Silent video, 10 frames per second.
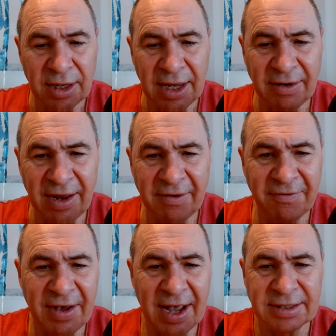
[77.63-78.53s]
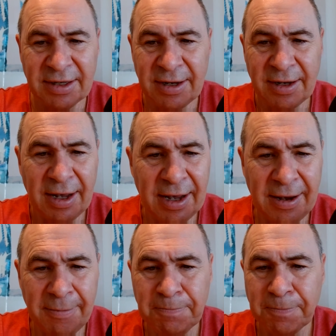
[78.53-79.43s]
In fact,
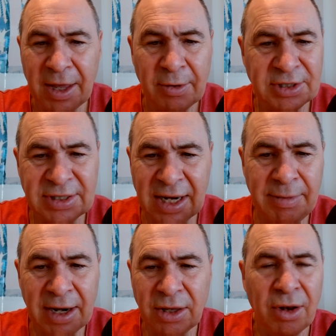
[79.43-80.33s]
I was just thinking about it,